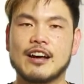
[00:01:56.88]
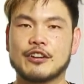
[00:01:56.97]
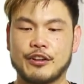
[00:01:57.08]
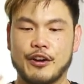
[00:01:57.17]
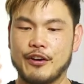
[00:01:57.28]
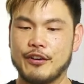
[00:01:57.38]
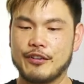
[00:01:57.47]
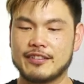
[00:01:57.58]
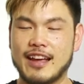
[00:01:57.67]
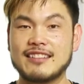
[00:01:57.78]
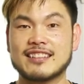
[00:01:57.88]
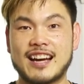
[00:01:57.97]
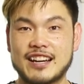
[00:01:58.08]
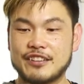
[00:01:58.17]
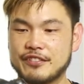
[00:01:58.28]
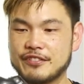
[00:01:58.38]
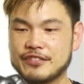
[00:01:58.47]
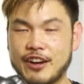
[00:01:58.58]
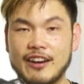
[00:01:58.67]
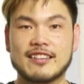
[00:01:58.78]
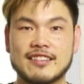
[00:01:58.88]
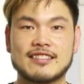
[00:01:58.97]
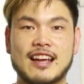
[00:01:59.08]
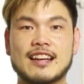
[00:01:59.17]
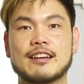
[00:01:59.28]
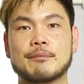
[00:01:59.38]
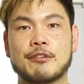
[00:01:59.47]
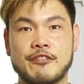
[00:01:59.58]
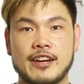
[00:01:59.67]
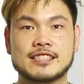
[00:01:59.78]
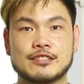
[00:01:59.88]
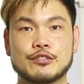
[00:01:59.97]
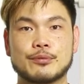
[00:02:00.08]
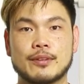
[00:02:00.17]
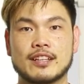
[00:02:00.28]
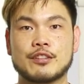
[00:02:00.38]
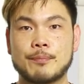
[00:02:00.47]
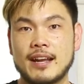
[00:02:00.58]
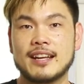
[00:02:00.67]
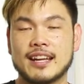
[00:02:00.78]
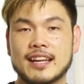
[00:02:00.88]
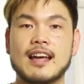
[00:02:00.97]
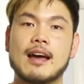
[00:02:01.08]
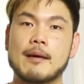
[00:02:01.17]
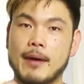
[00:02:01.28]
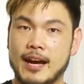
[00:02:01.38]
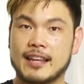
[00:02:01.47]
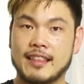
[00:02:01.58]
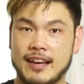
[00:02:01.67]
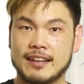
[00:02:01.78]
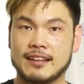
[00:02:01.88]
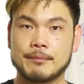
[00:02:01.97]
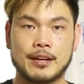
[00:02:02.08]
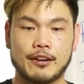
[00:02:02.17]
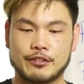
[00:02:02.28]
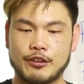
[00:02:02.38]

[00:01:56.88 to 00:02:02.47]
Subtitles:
So that's the kind of dollars that professionals were spending back then, because